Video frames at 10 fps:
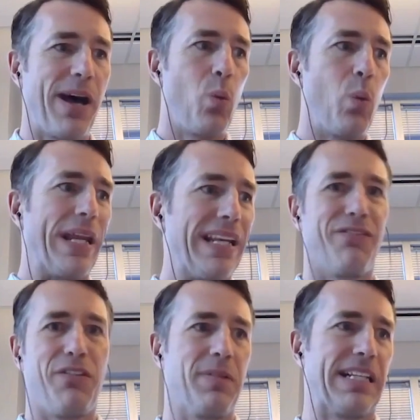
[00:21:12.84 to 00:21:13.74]
about a
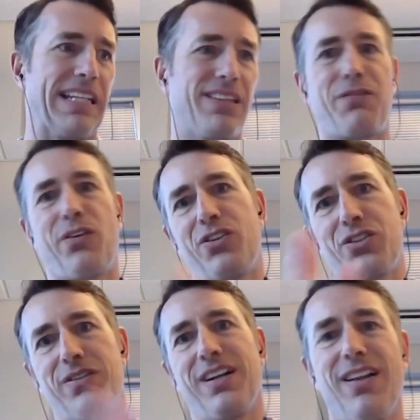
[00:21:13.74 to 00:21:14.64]
week for them to get the
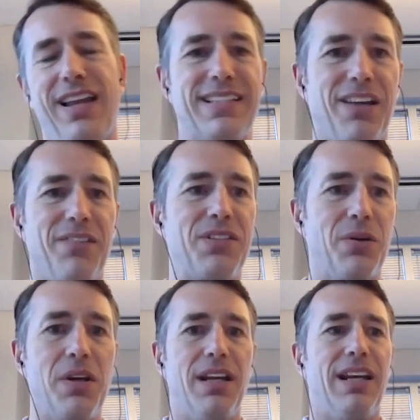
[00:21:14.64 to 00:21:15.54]
furniture and all that stuff.
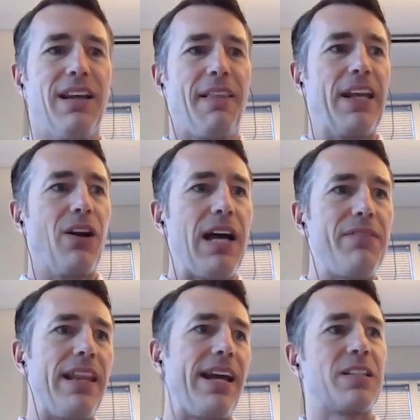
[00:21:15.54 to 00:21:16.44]
So,
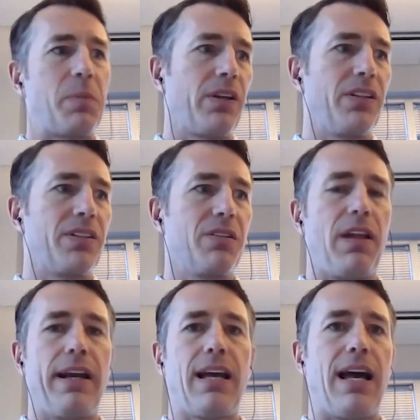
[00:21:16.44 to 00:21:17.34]
having that experience of
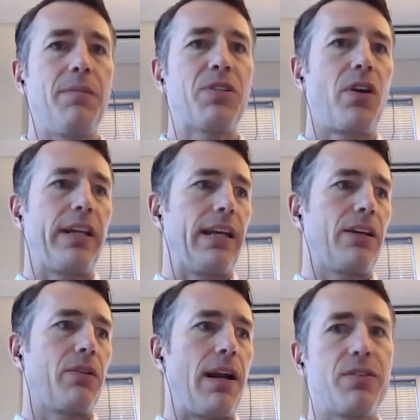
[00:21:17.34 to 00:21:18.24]
like, I'm starting
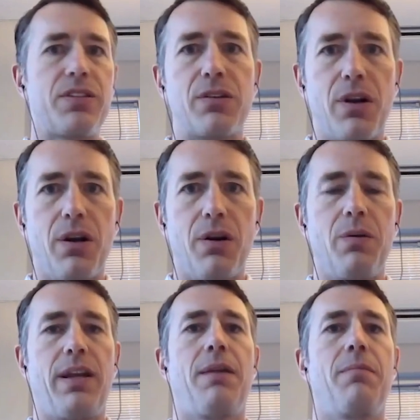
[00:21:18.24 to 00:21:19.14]
at ground
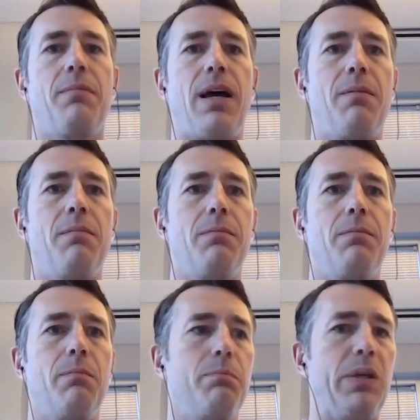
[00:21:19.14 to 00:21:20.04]
zero and I'm
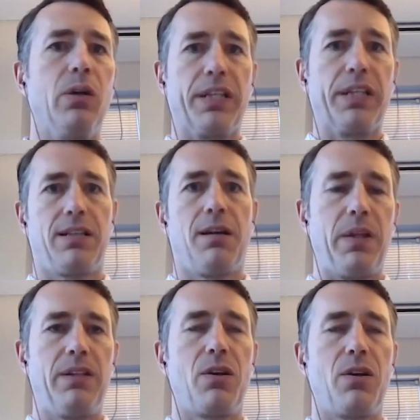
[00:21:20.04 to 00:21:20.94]
building
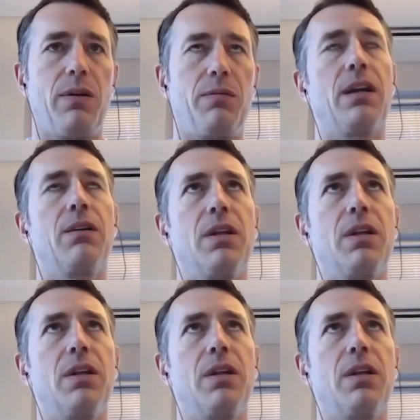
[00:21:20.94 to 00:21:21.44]
something. So,